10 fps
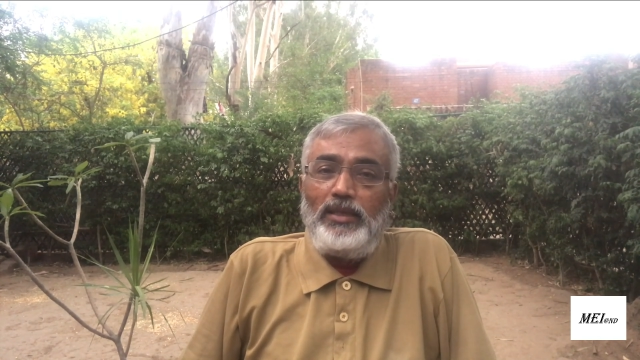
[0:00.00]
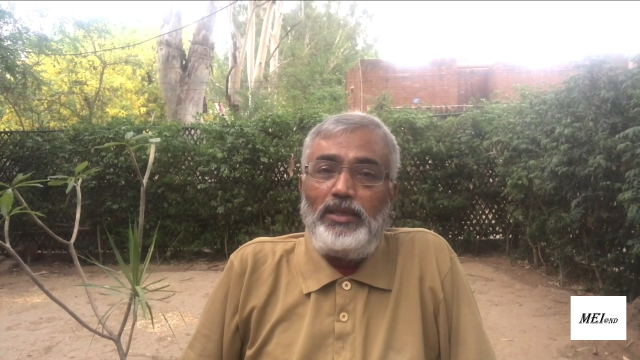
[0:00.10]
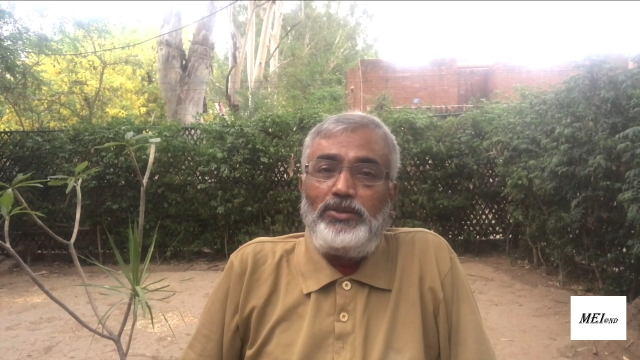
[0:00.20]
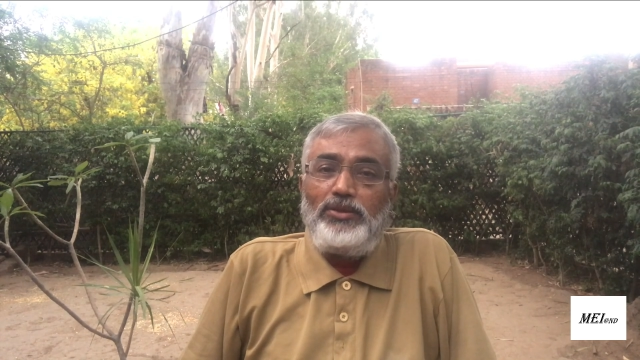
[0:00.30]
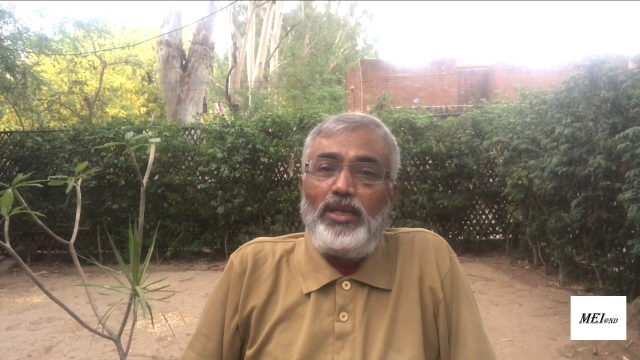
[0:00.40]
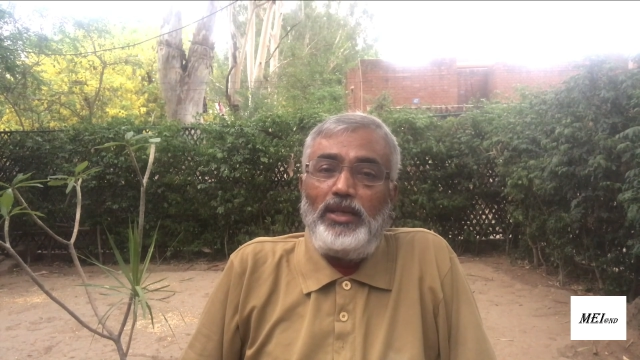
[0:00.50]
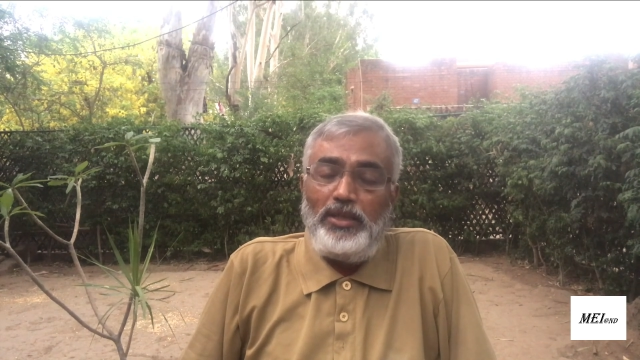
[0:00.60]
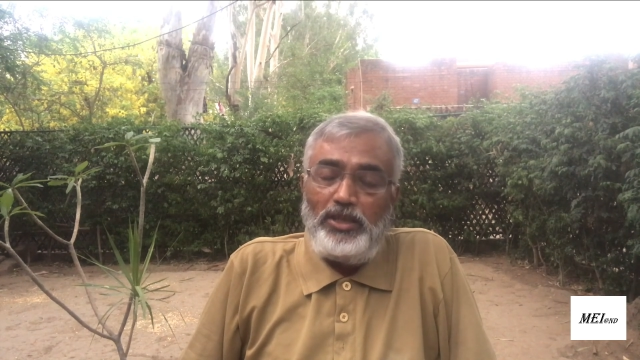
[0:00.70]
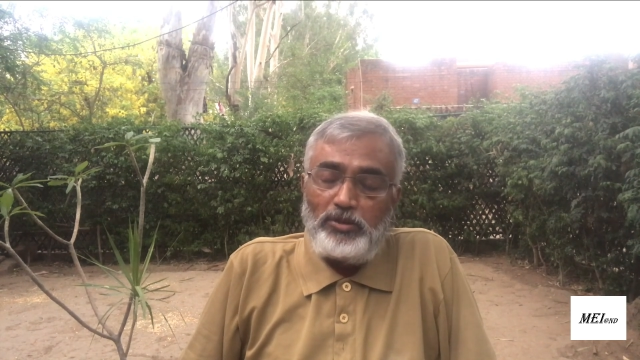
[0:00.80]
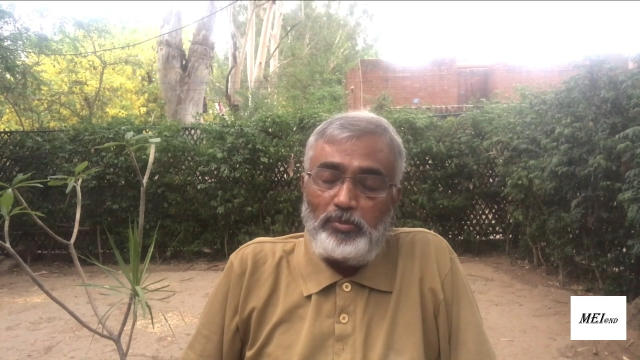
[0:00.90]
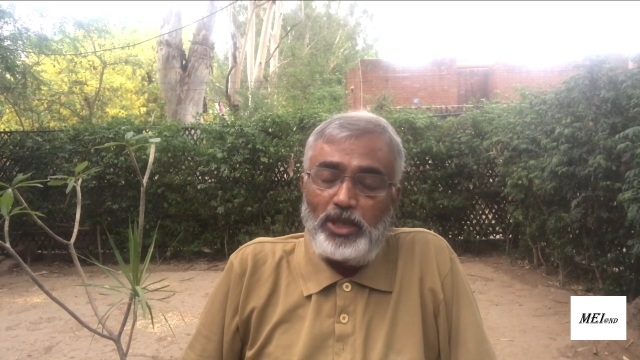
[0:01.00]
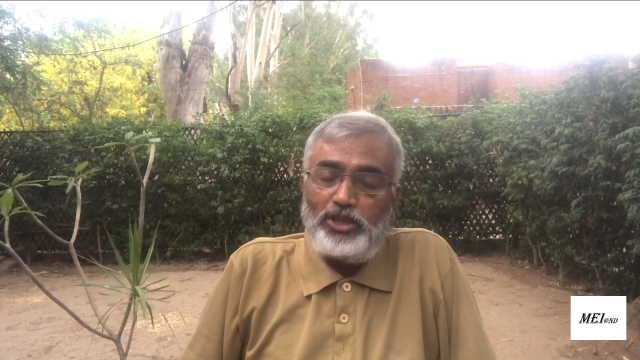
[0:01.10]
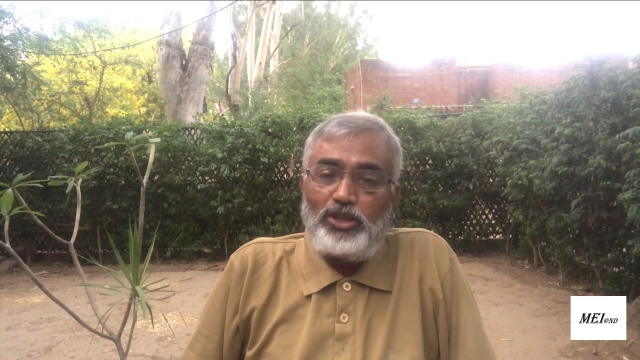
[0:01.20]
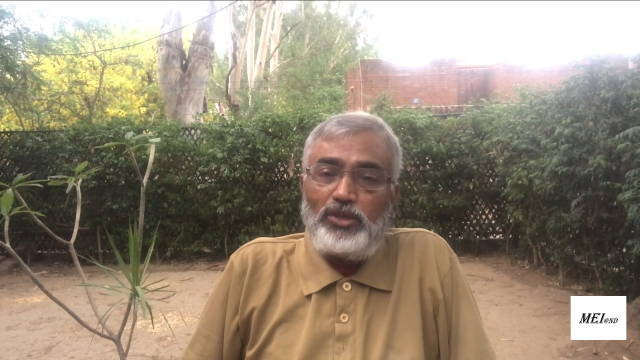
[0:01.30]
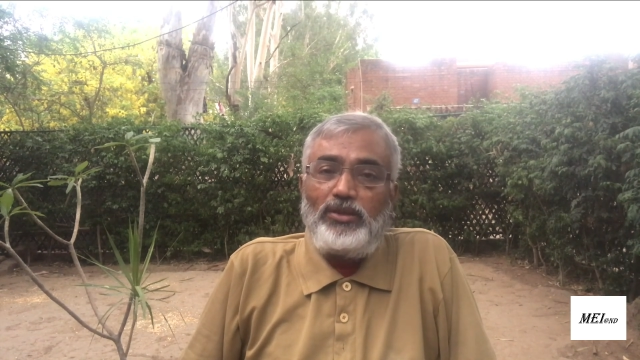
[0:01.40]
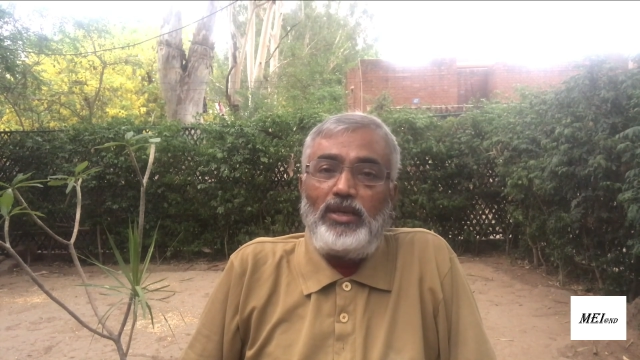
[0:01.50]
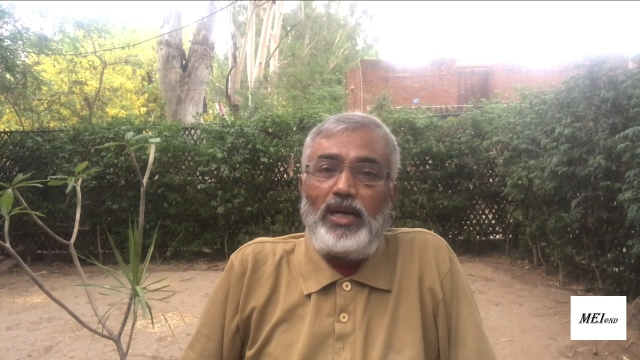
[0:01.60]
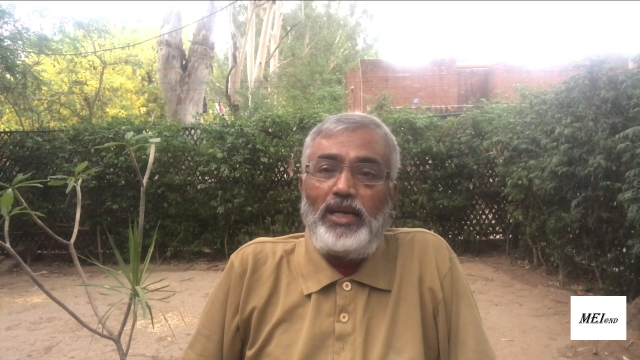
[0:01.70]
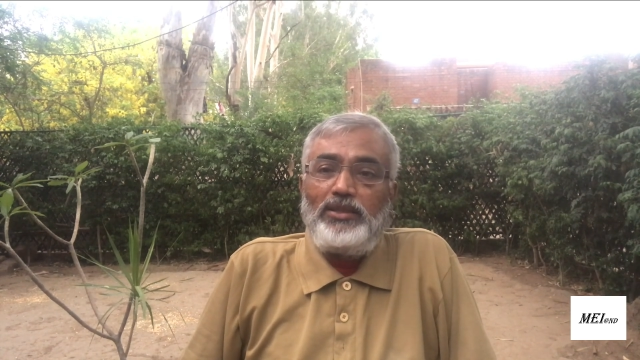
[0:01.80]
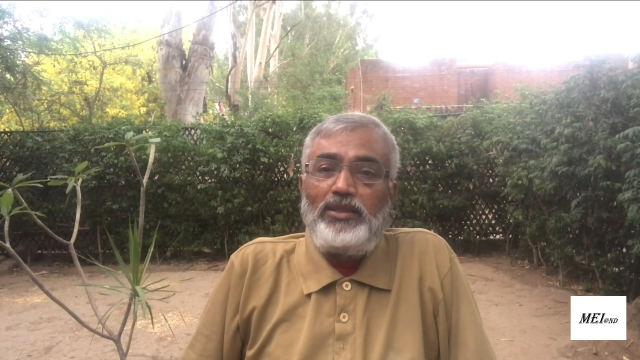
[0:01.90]
his displeasure
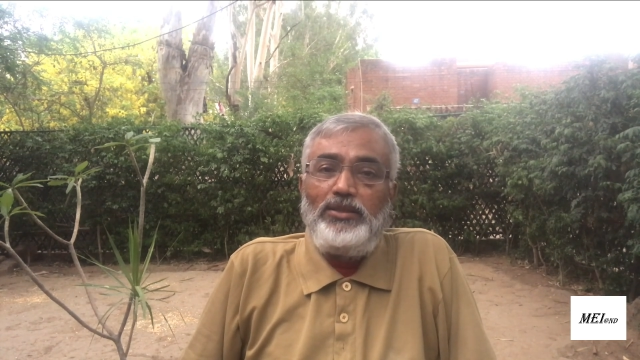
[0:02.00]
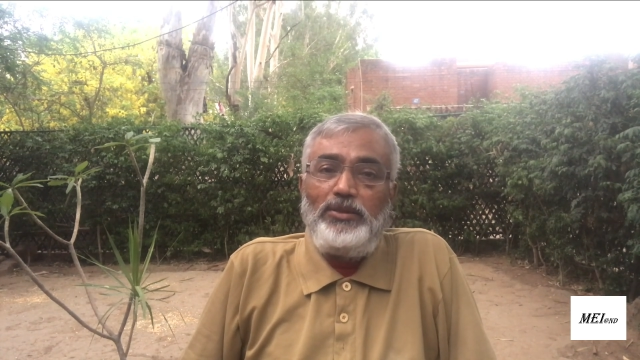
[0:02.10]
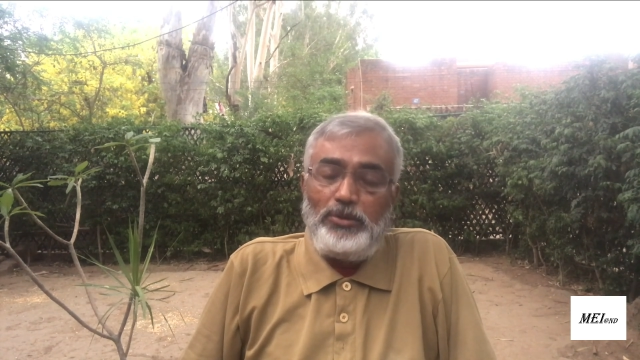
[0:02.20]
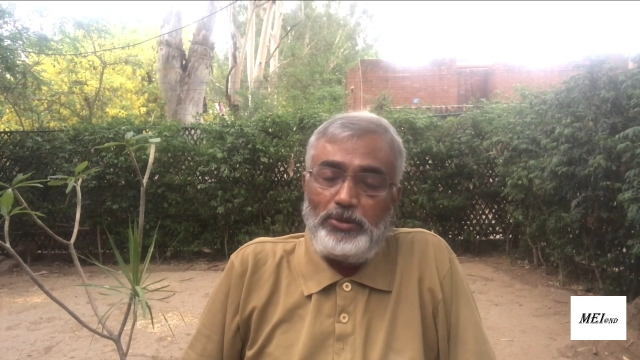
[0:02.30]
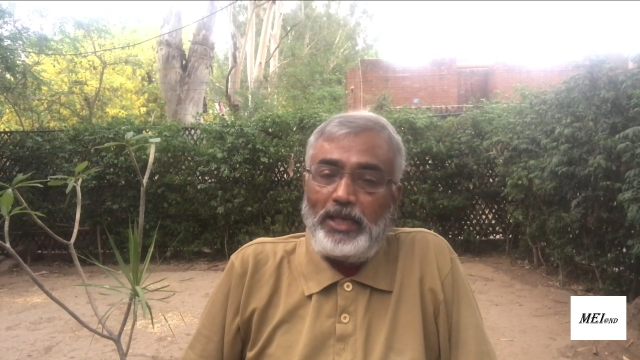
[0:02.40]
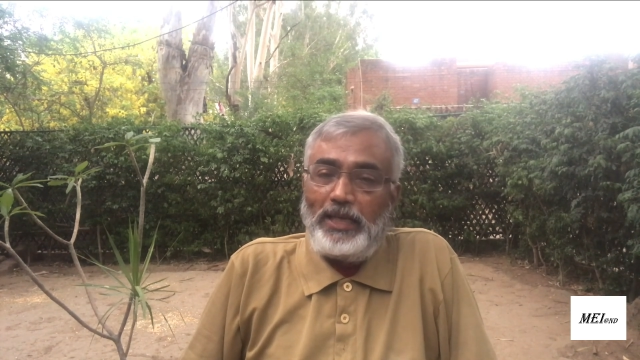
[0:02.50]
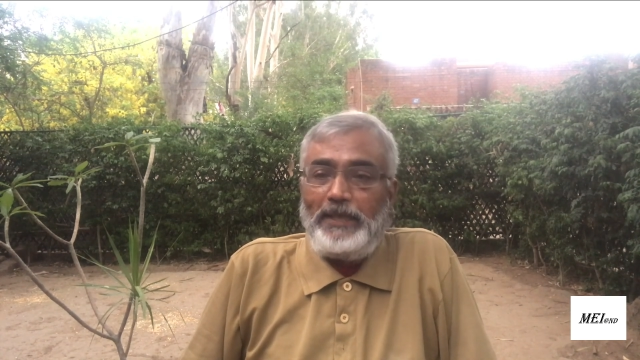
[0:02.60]
at New Delhi.